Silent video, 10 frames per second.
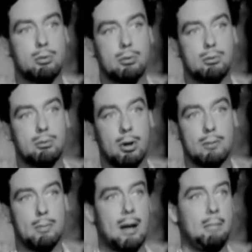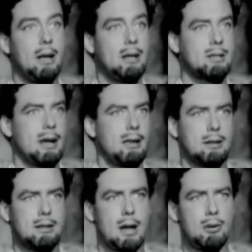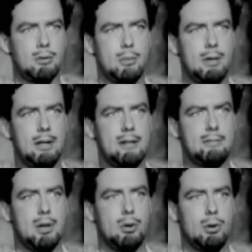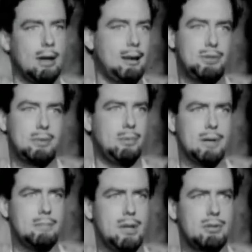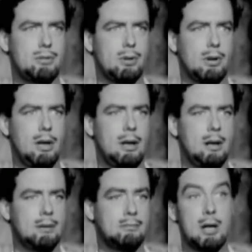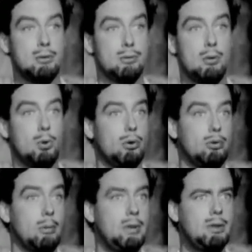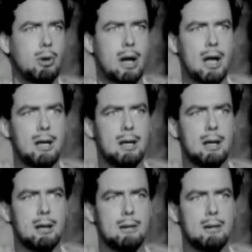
It's not my place either to doubt or believe, my lord. I'm simply a minstrel. I do no more than repeat what I hear.